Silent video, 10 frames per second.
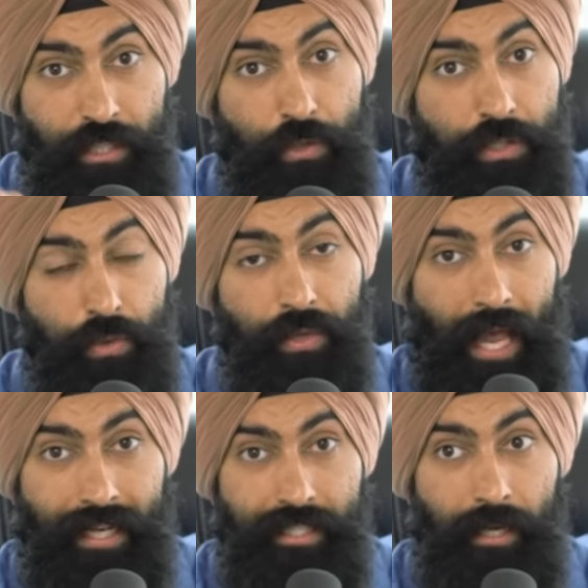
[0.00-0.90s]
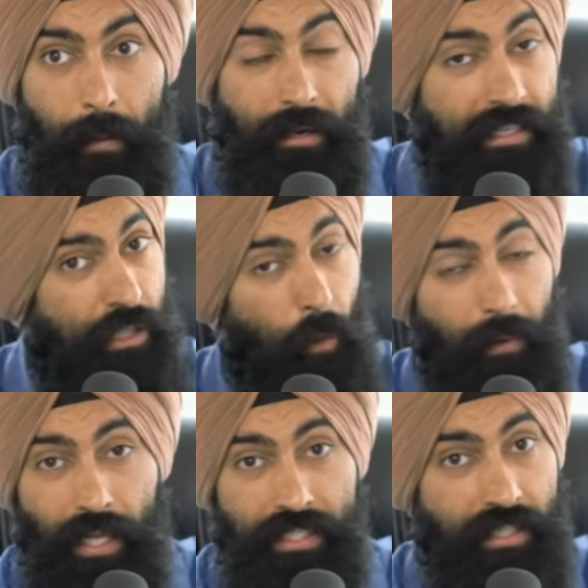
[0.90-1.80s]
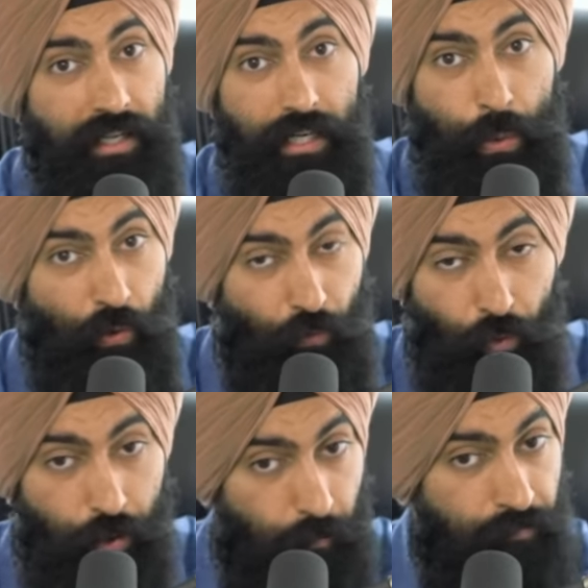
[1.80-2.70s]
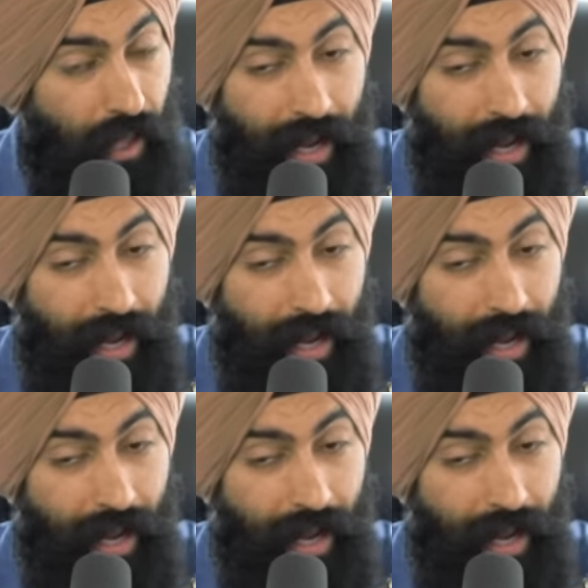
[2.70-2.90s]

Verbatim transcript: to do that because nobody else is going to do it for you.